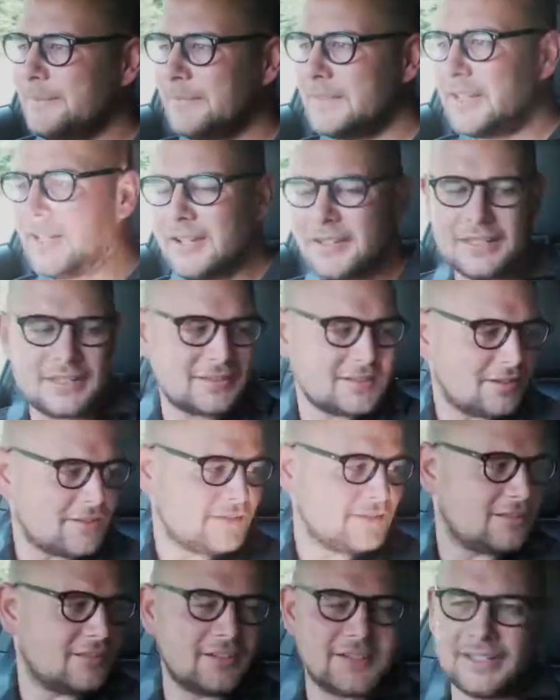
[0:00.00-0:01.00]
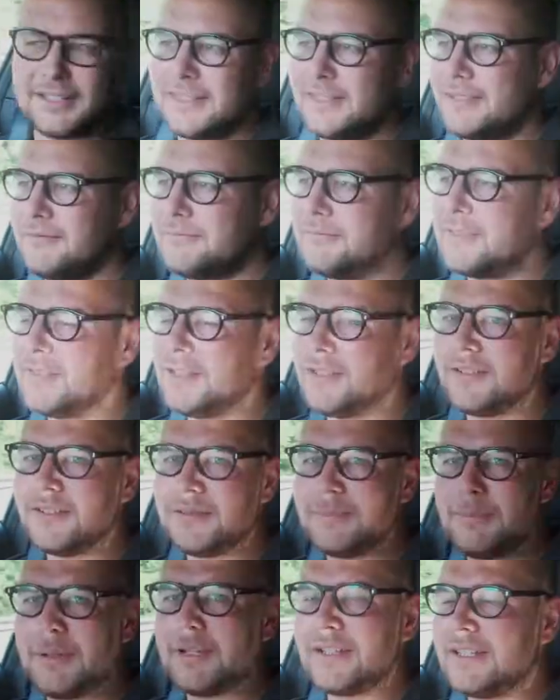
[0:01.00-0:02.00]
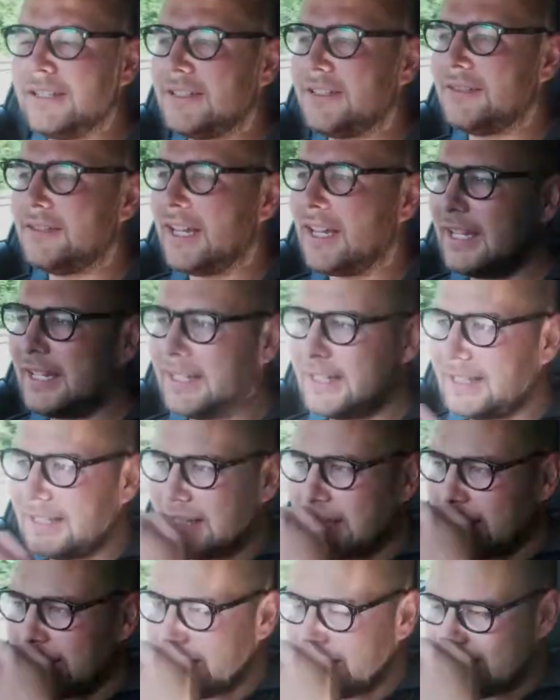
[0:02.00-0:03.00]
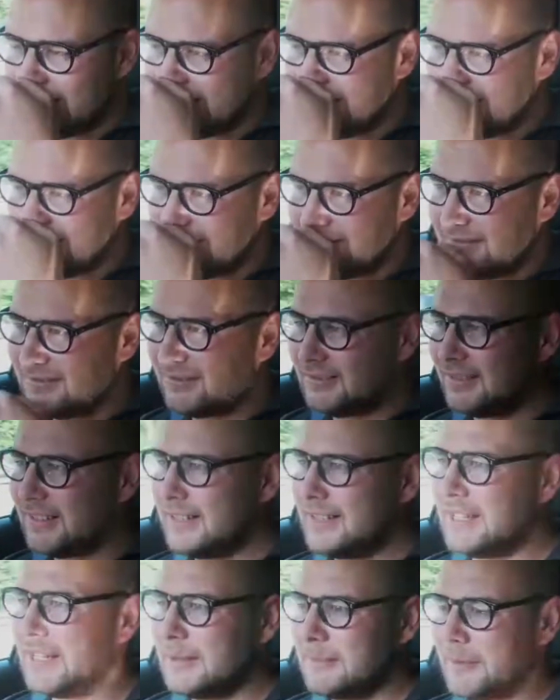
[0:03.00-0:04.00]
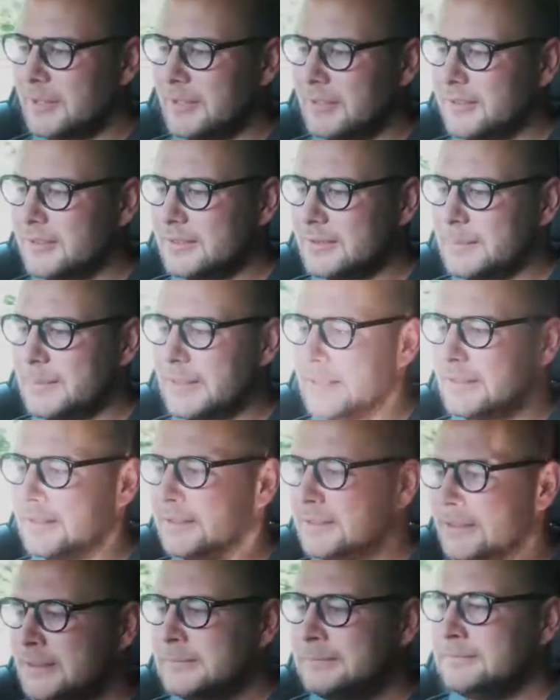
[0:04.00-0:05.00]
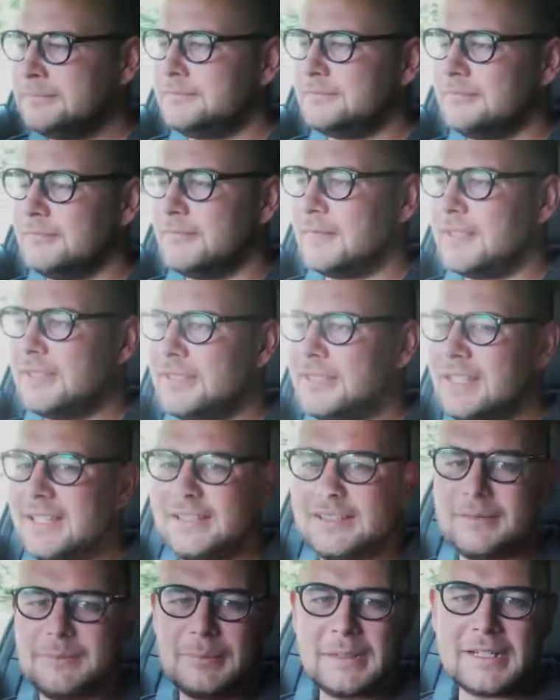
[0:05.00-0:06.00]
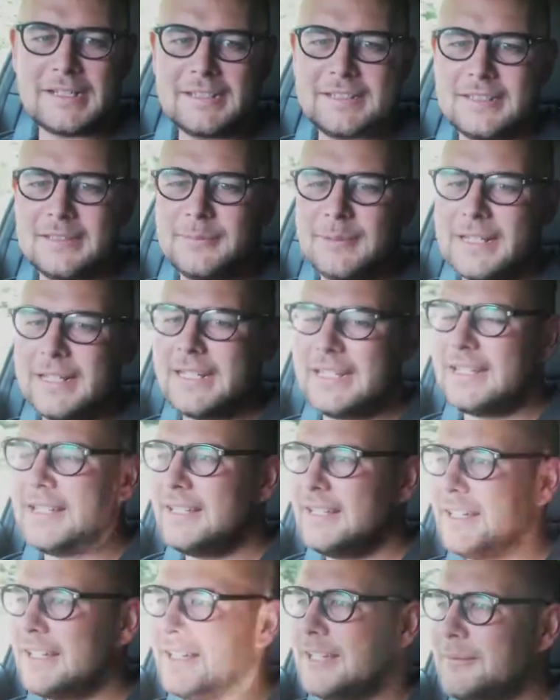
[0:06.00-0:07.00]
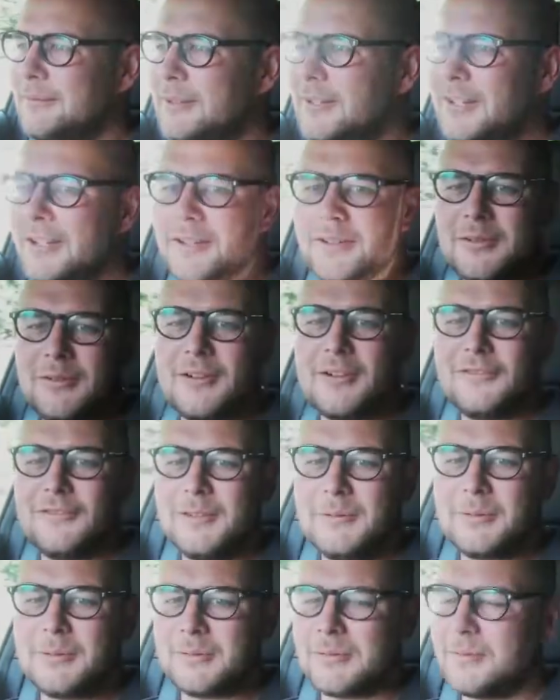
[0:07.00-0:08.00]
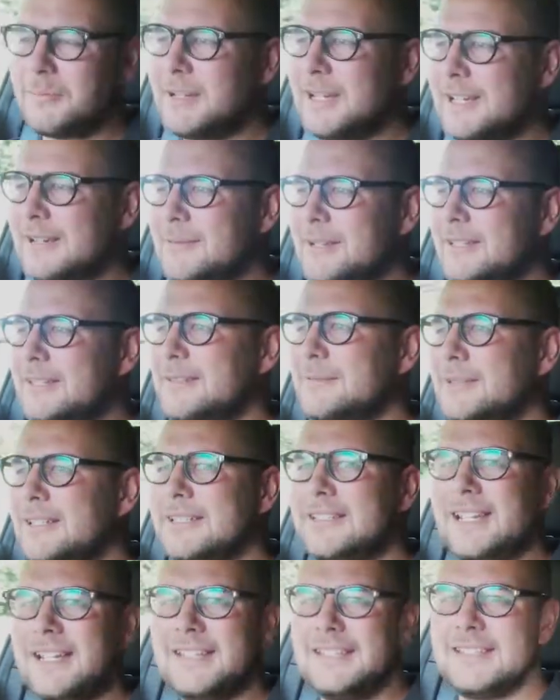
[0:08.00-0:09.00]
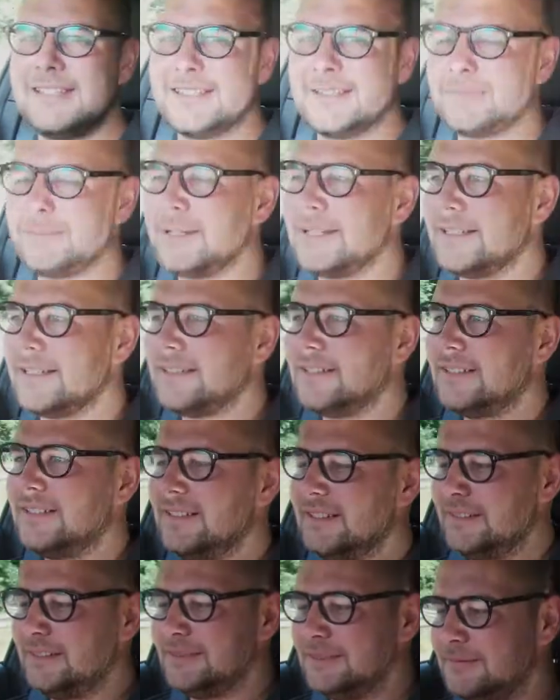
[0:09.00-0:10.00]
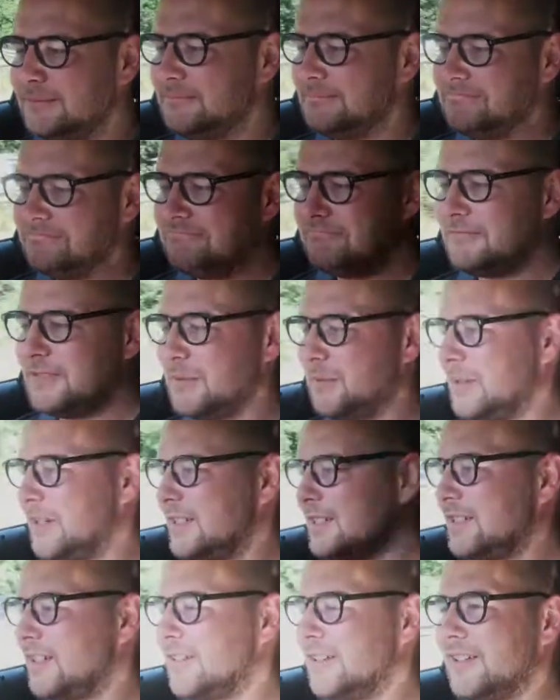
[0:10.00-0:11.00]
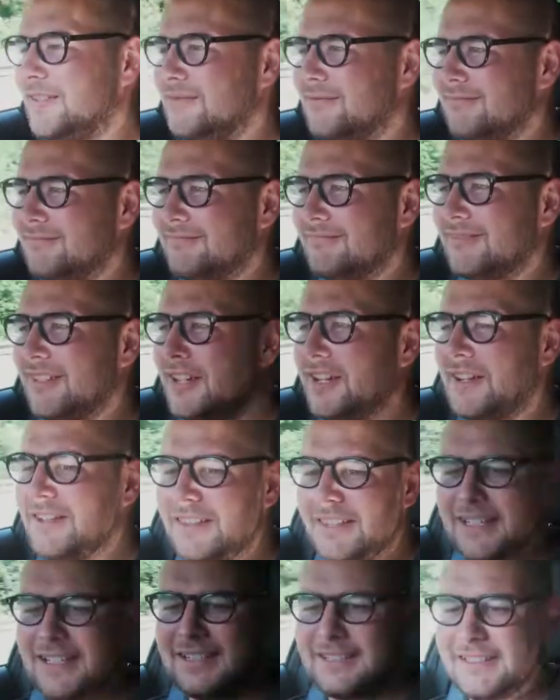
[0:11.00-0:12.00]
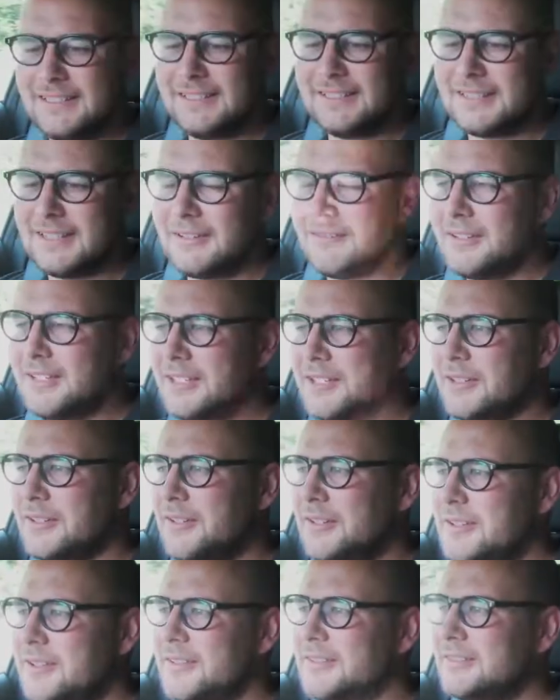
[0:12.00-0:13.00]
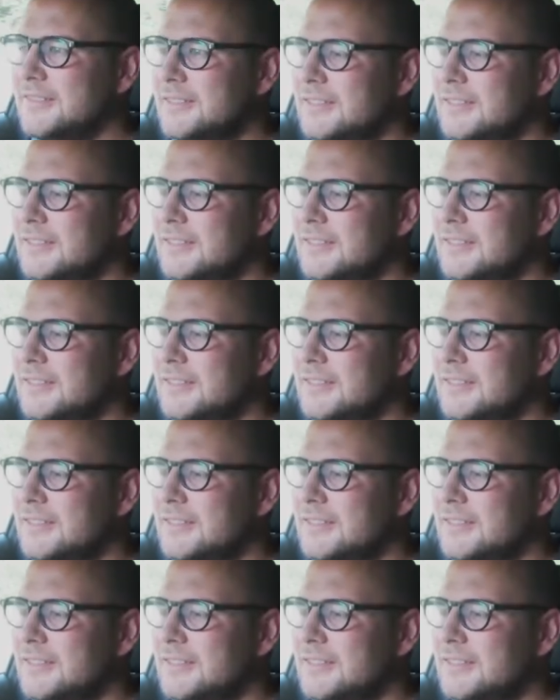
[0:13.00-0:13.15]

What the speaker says: Yeah, these aren't like the nice buckets you get in the M cars, but decent place to be. I know quite a few people complain about it being dated, but to be honest, I don't think that's necessarily true.